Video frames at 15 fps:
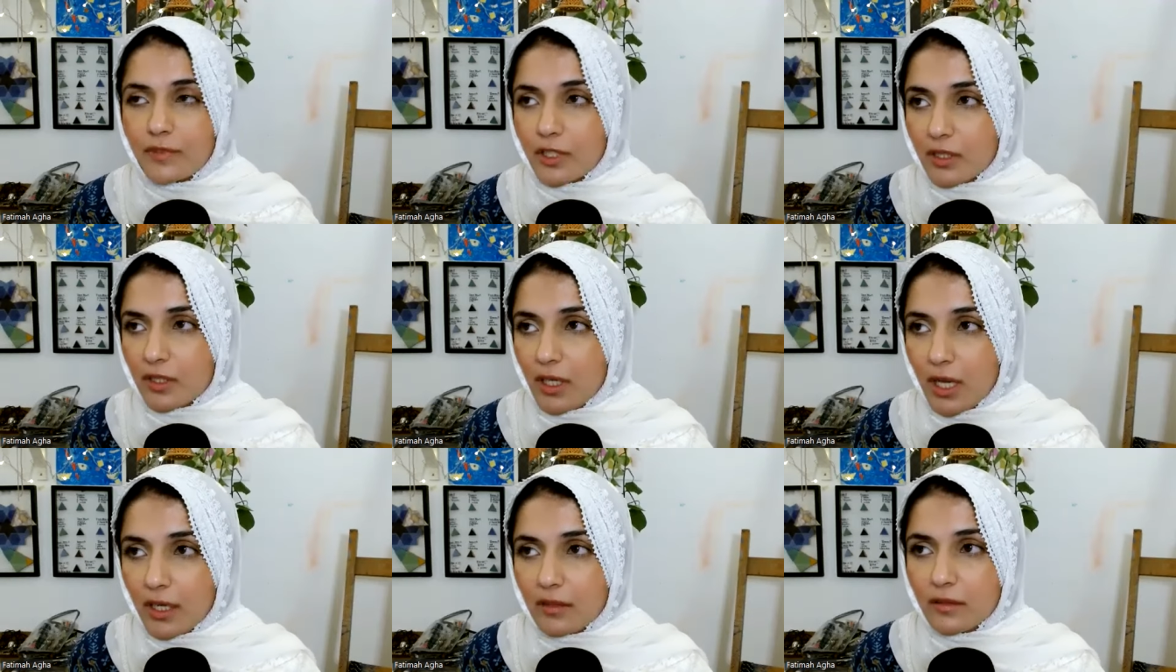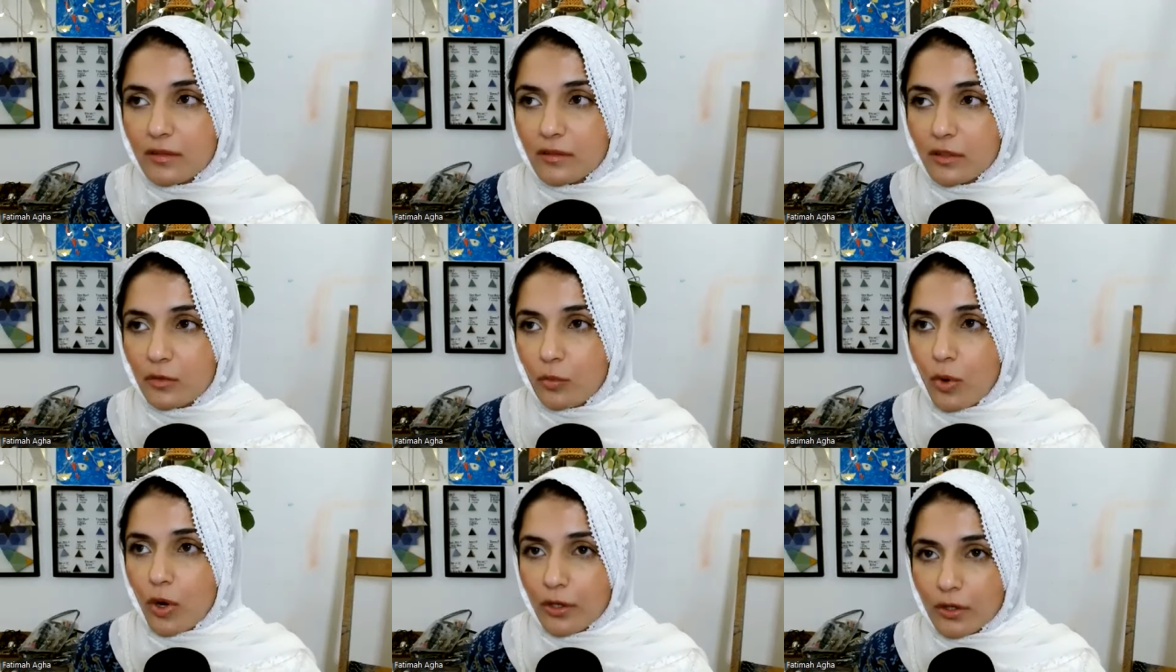fertilizers
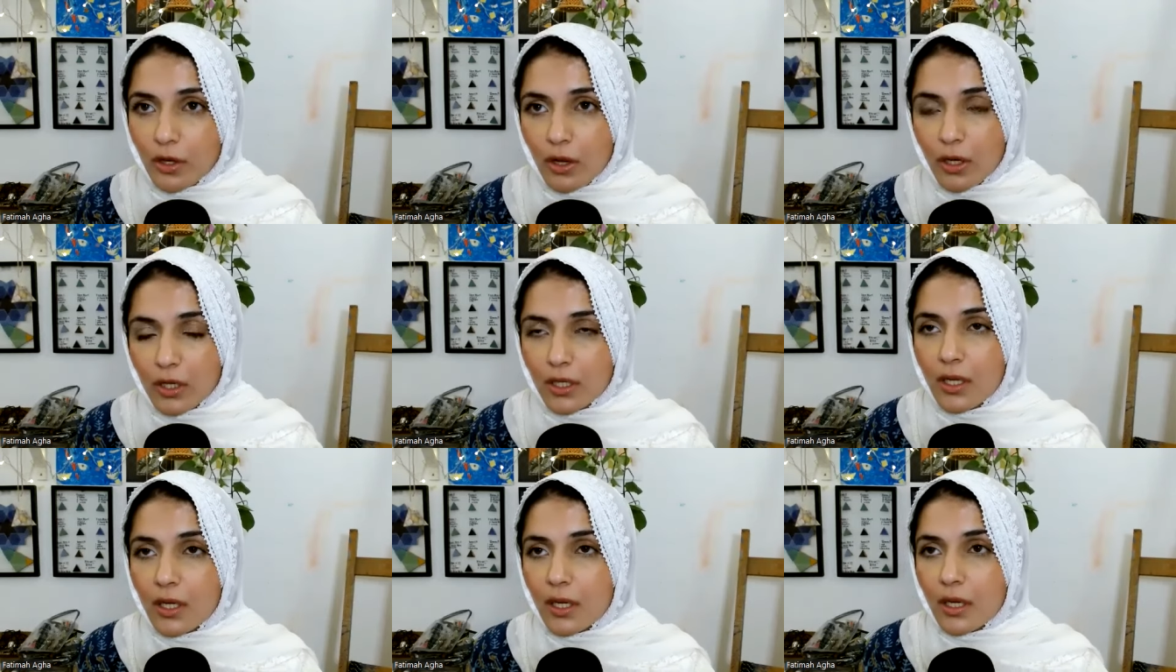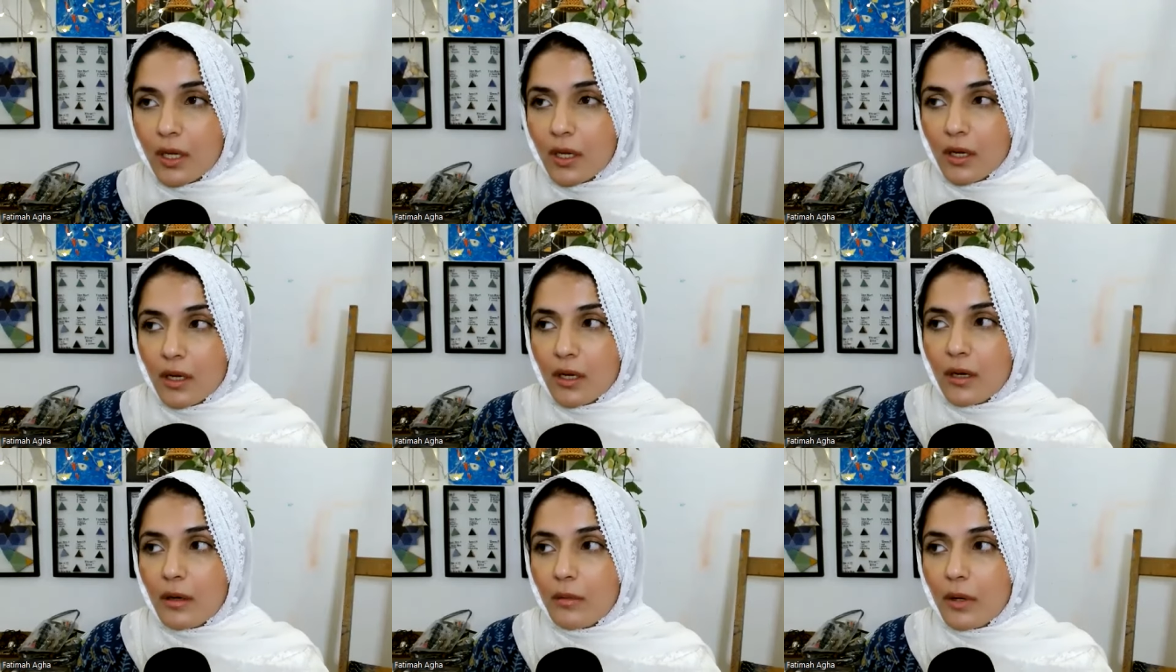and whatnot.
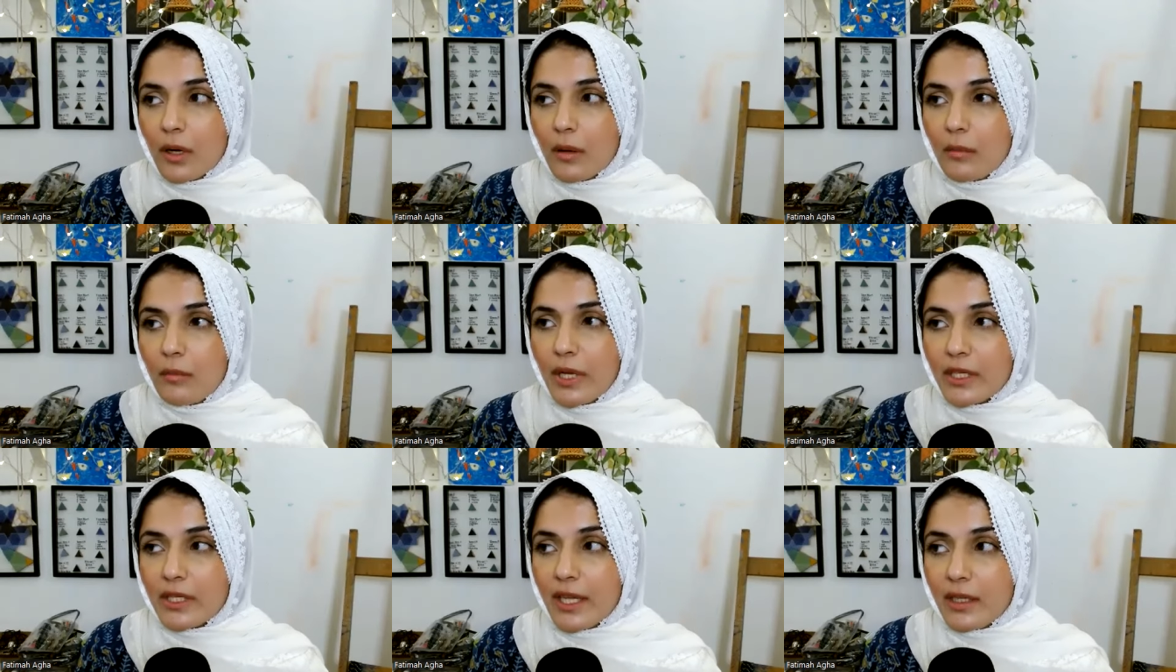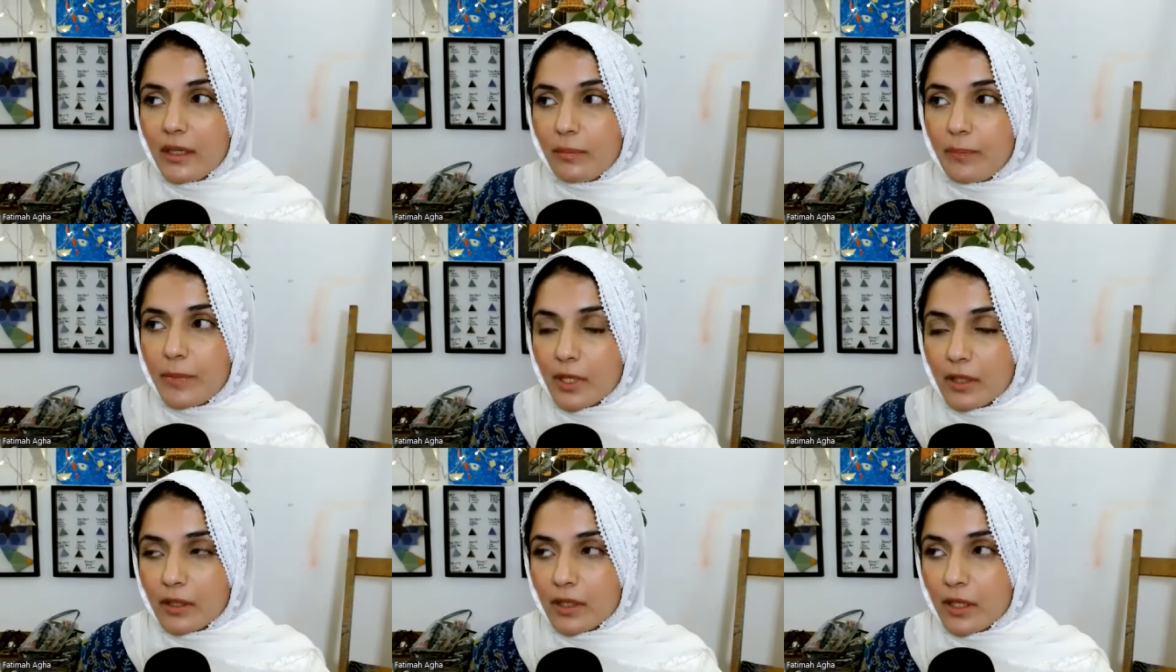But then the
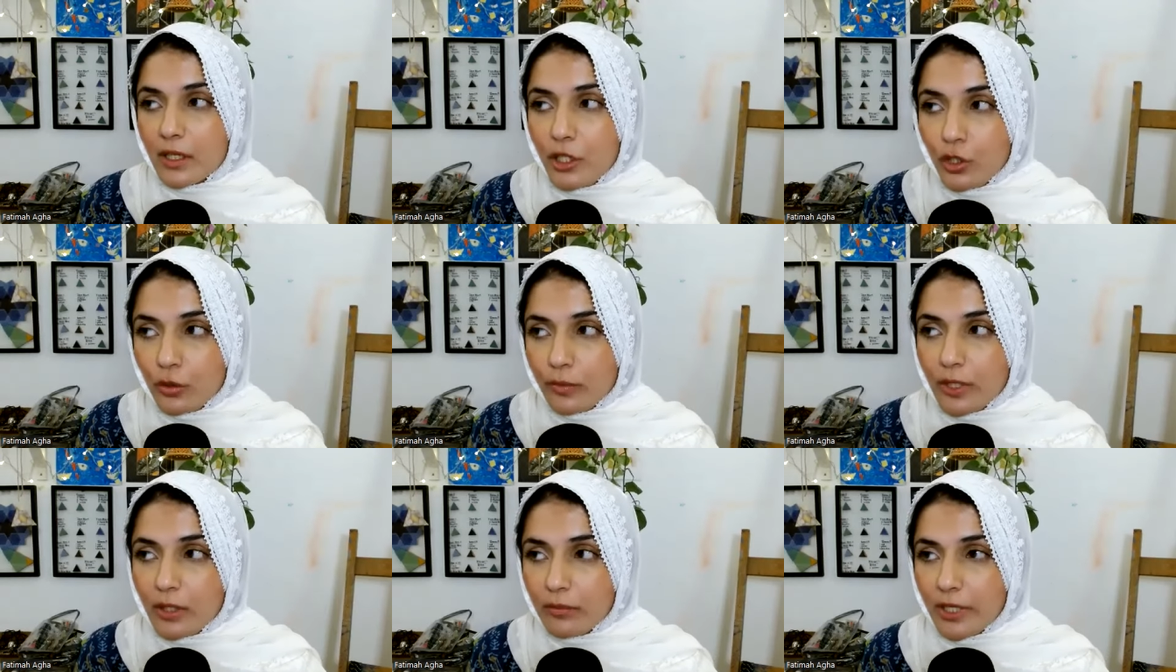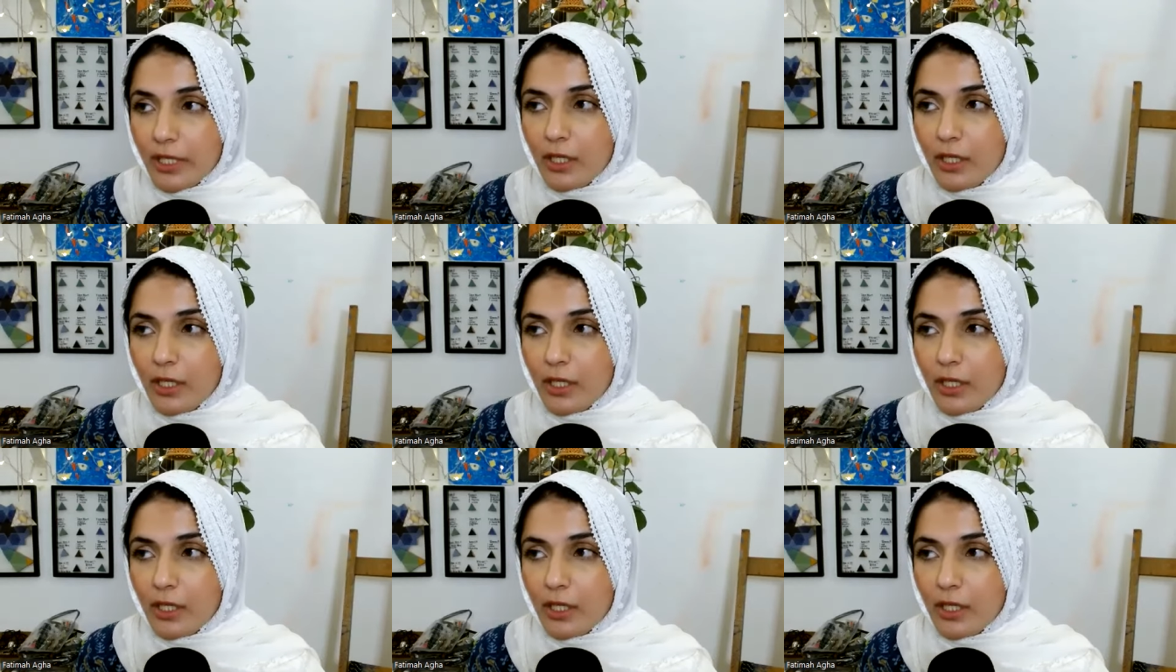per- the human